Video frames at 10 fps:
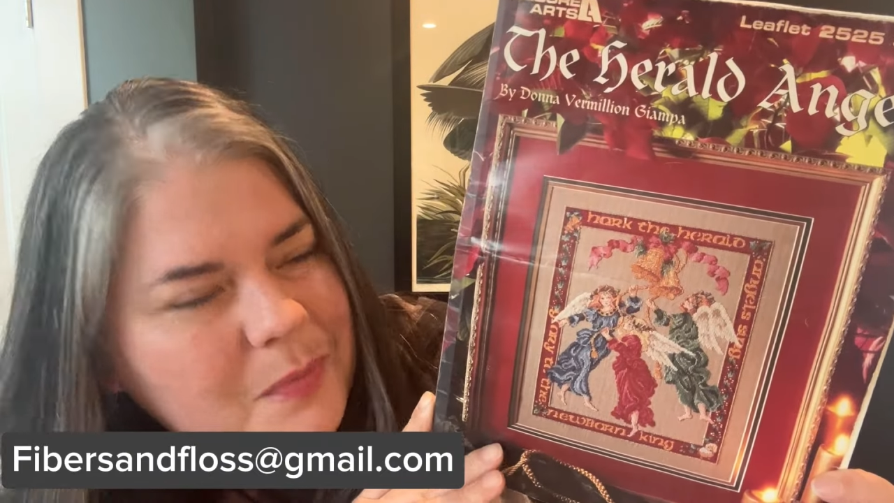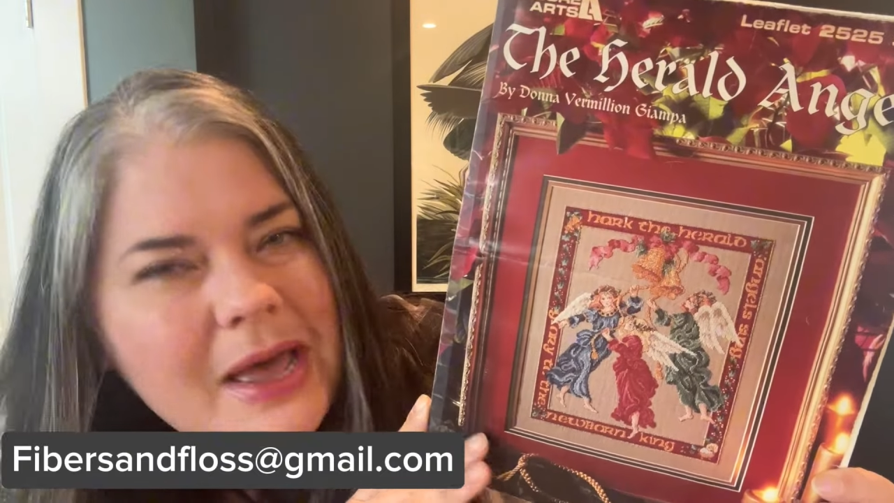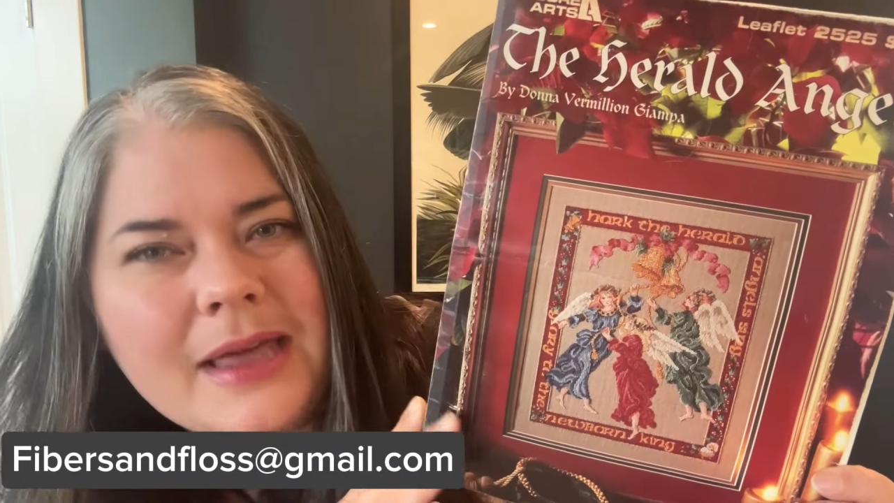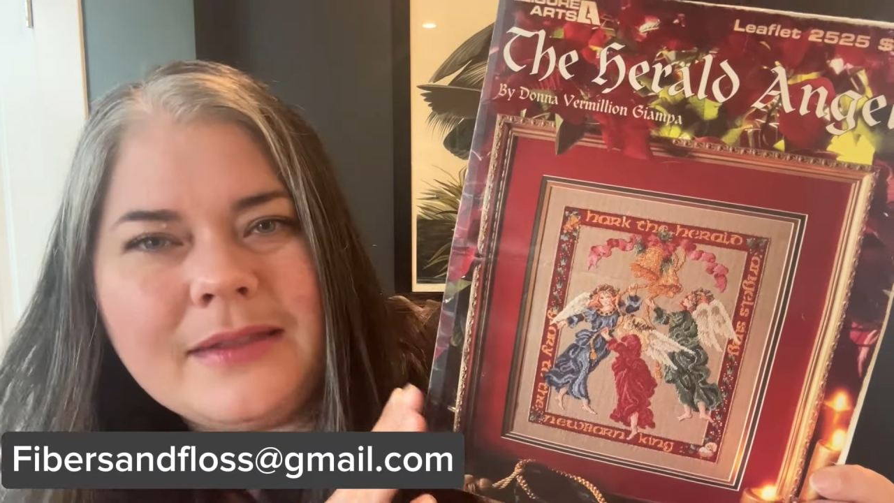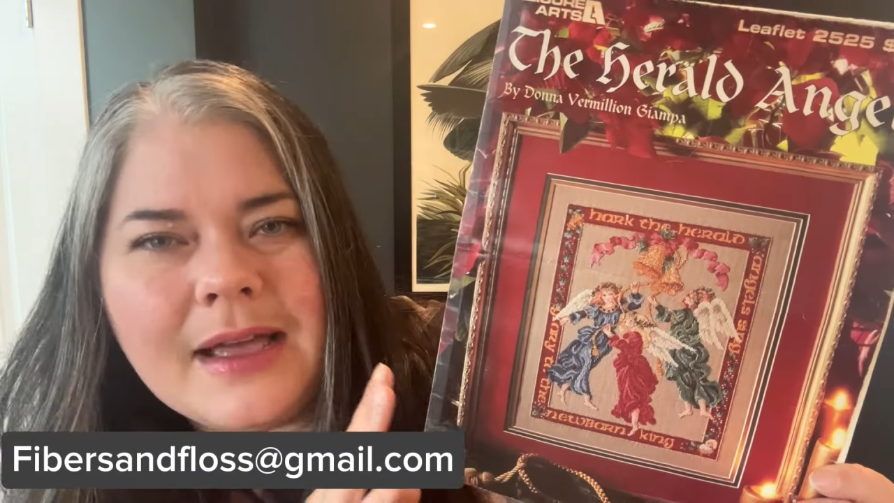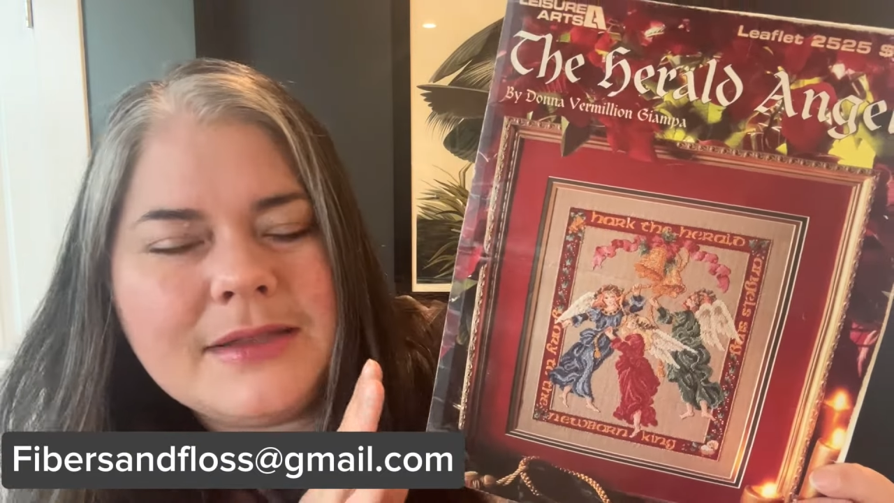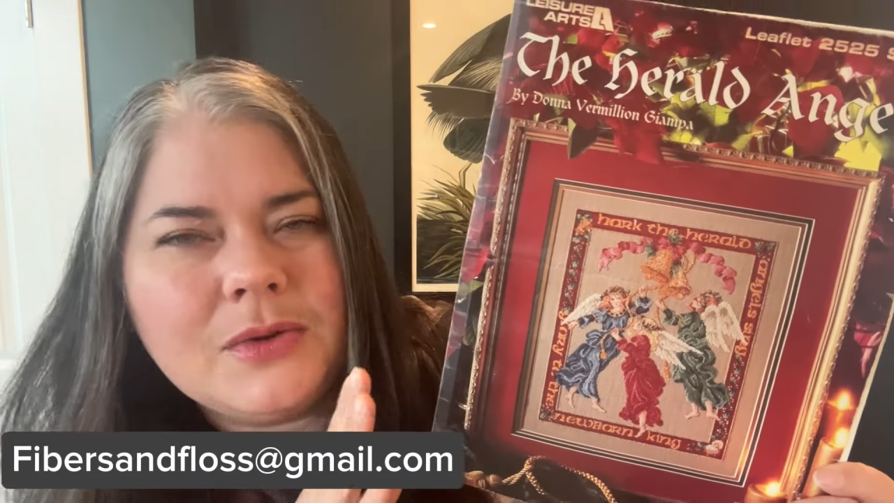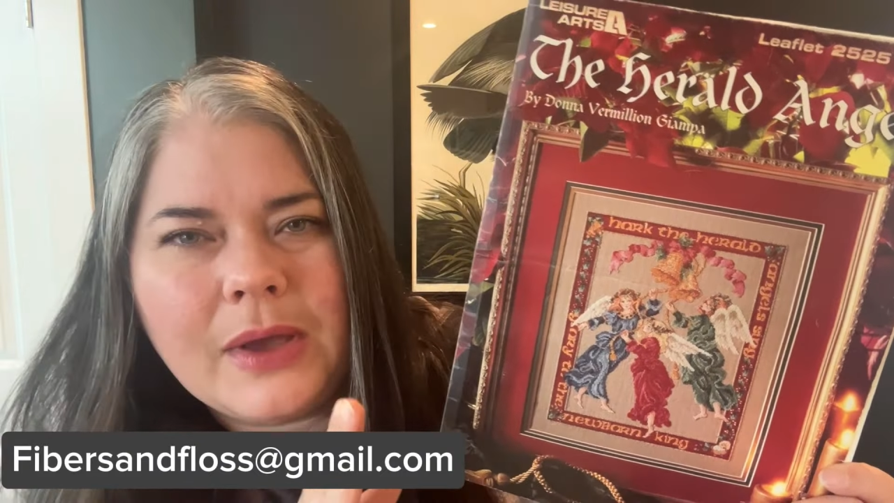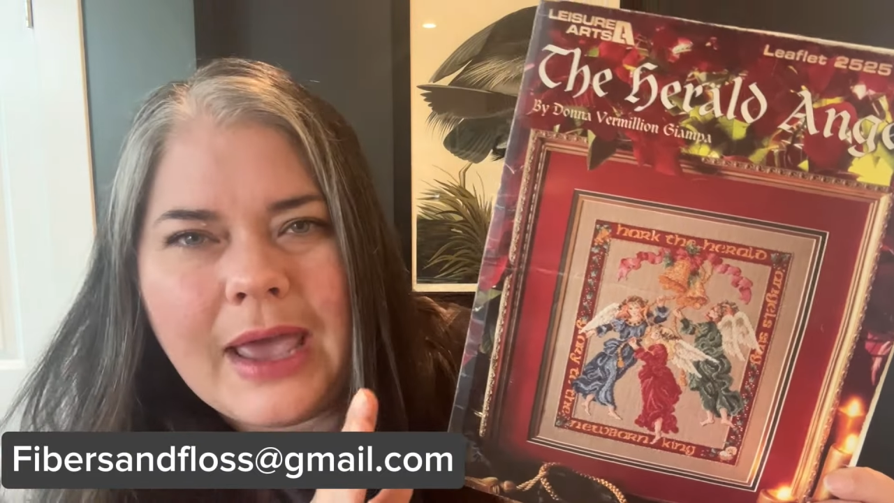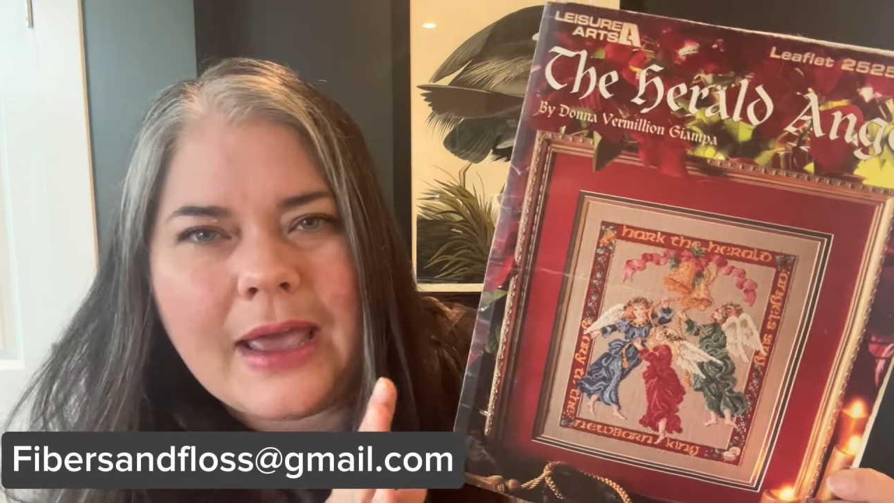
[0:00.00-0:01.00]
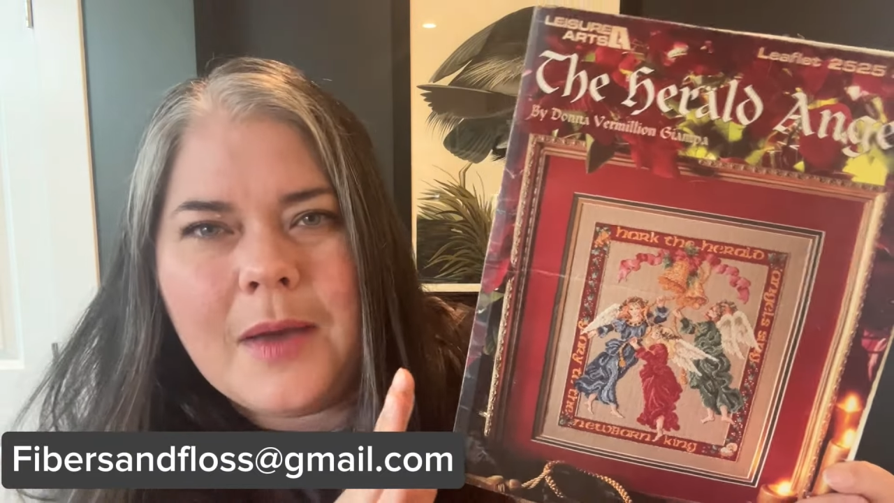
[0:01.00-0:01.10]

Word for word: But that's okay.